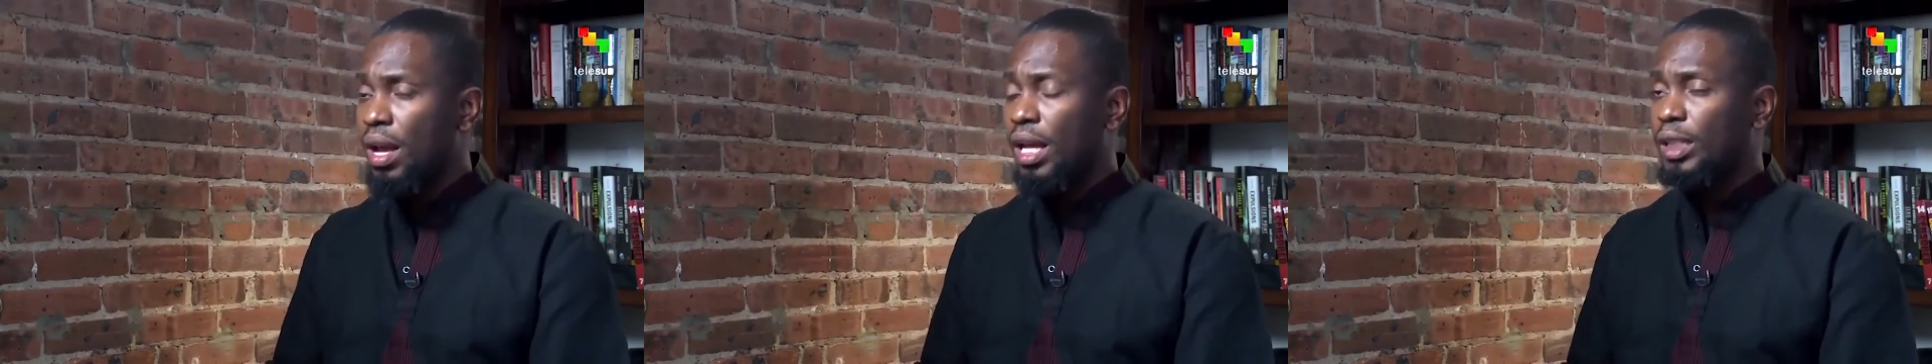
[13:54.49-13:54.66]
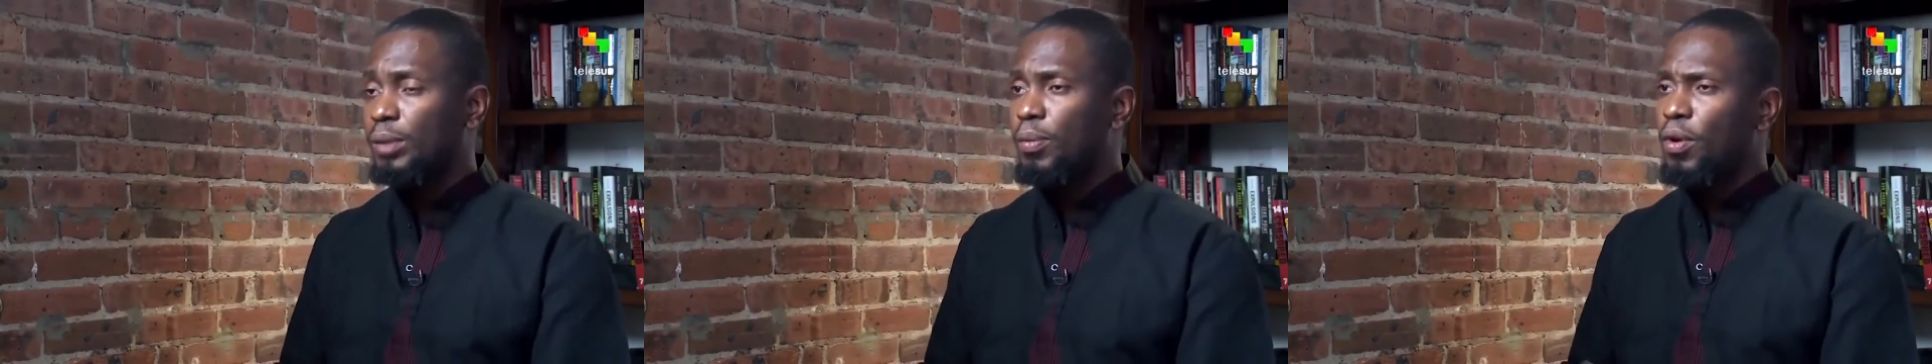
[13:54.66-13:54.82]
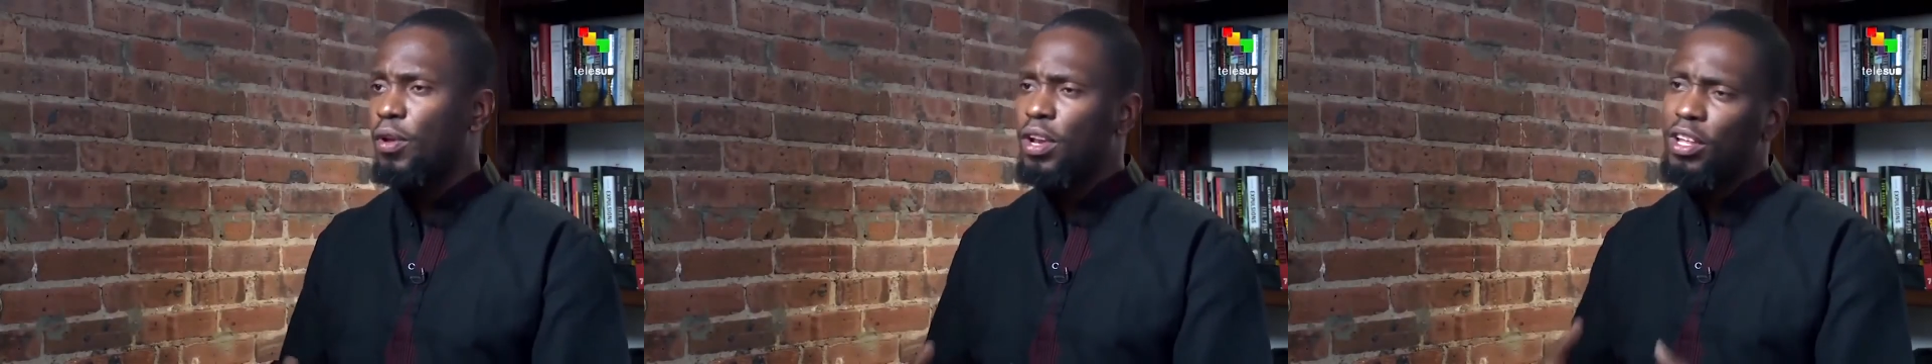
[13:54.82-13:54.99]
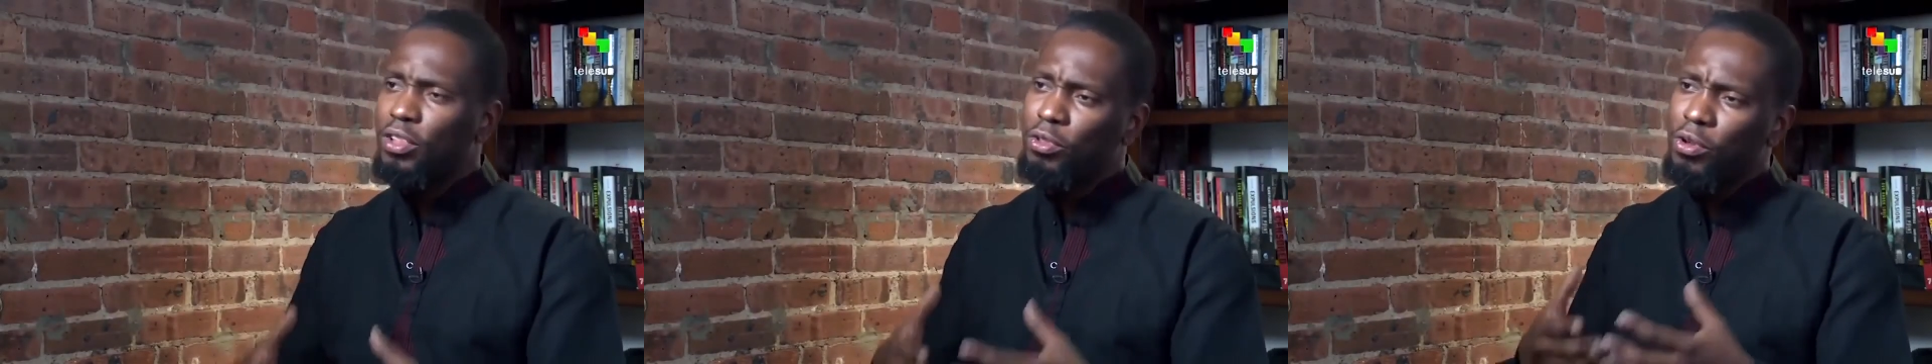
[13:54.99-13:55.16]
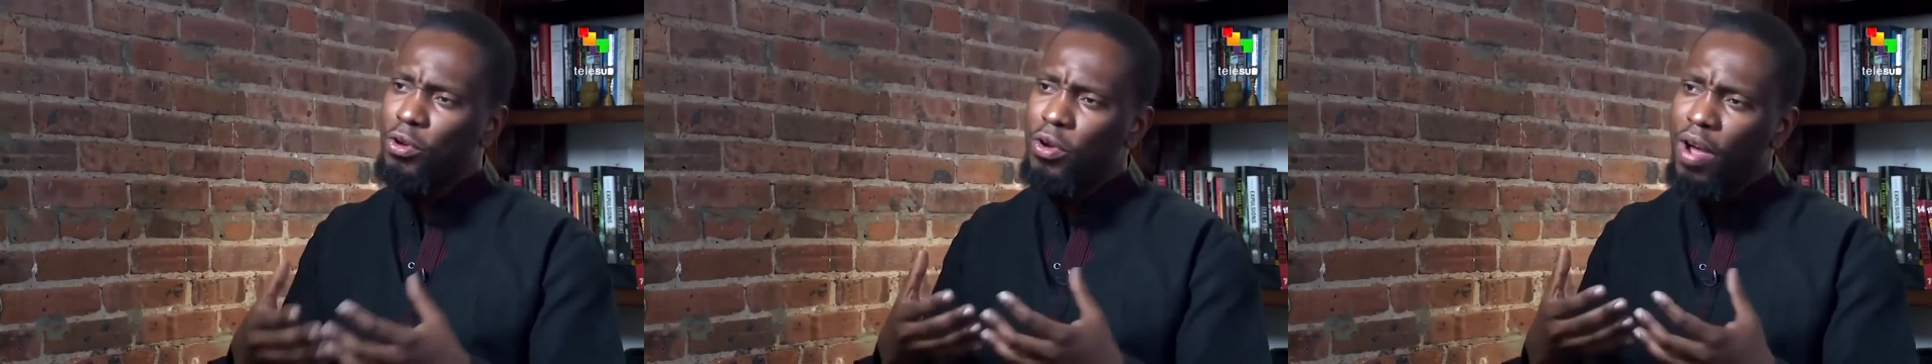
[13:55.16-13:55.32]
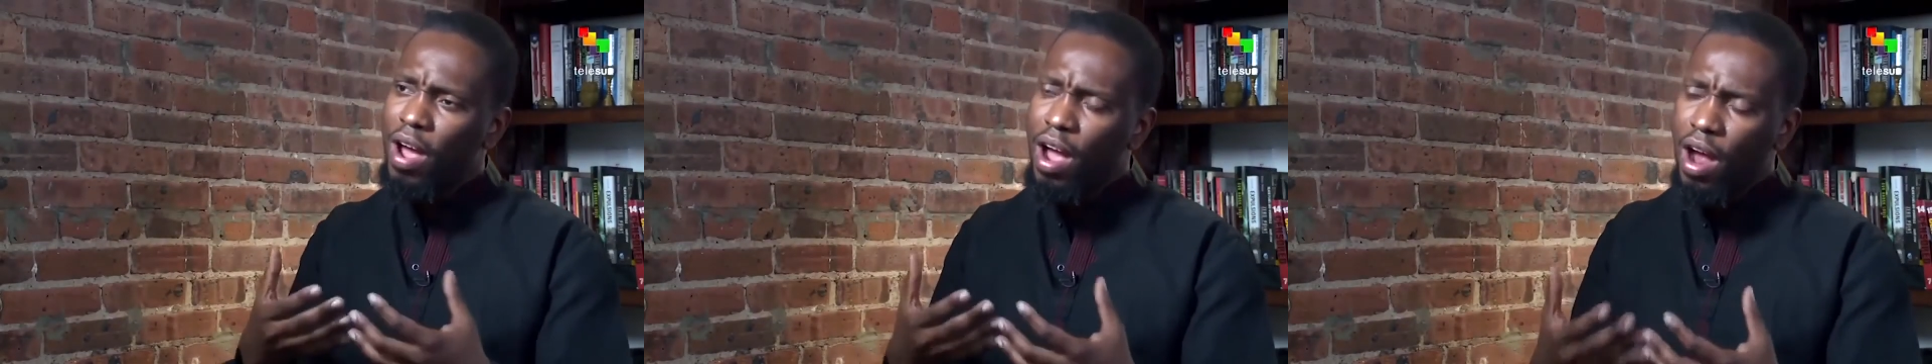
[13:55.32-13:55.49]
exploited.
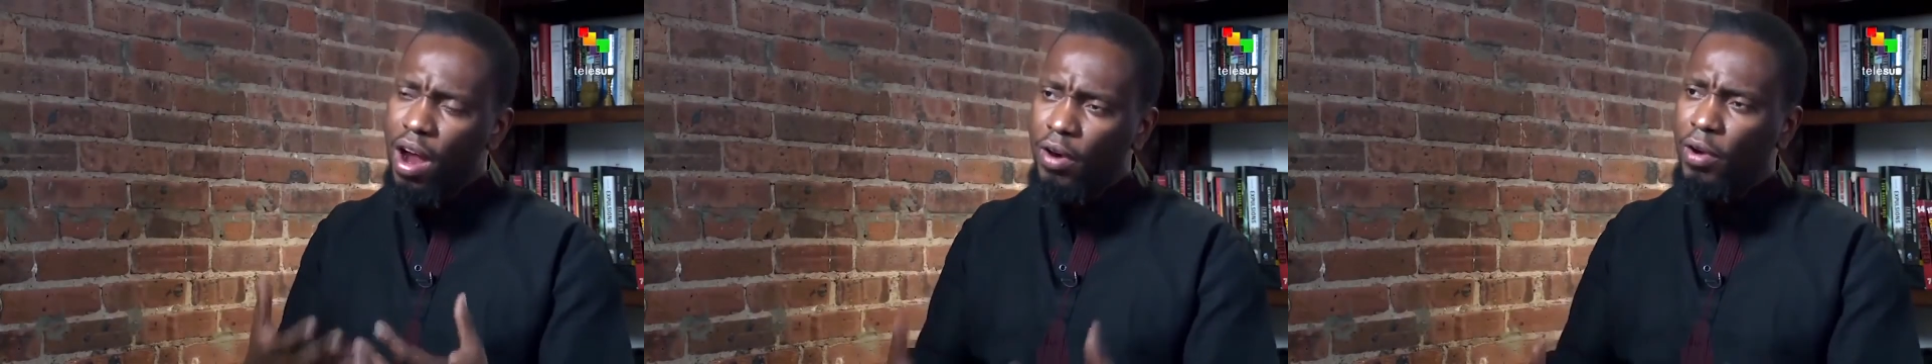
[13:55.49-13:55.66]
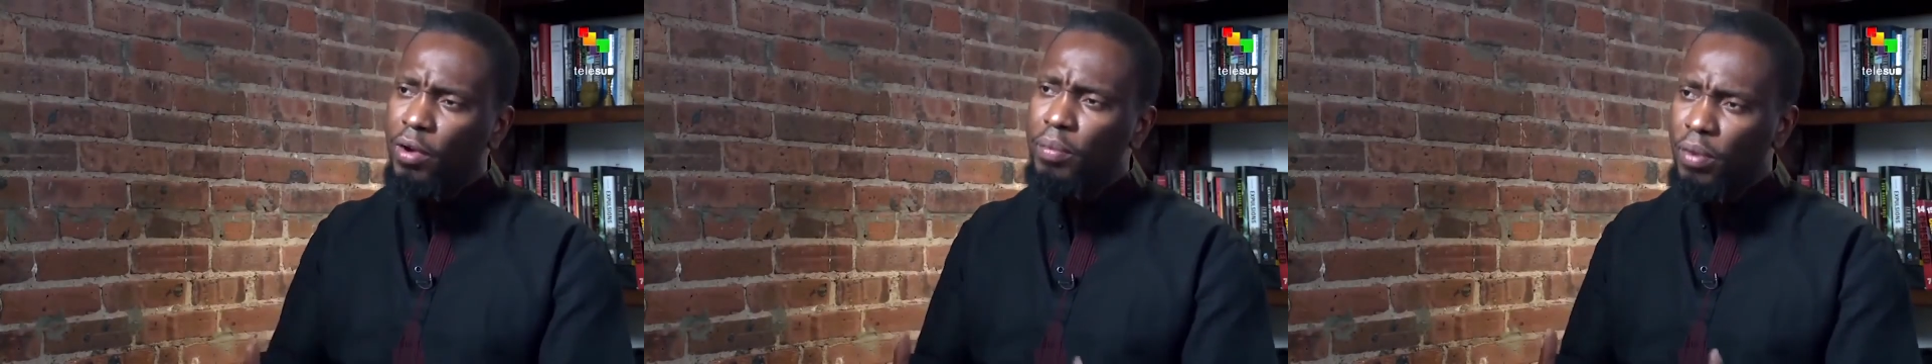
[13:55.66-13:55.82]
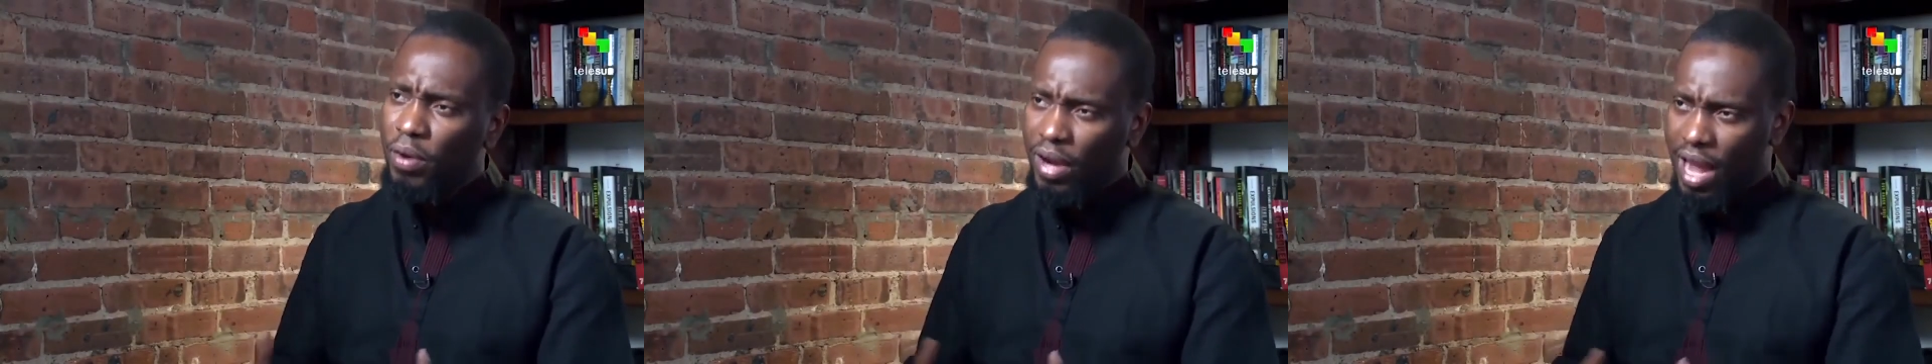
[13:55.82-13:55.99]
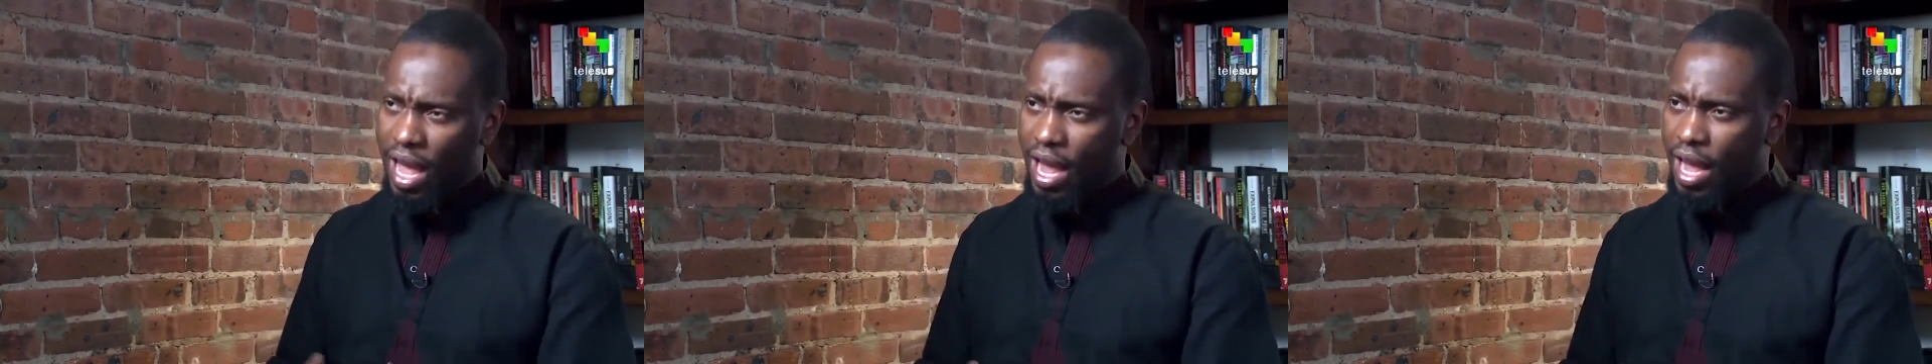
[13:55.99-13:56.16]
The arable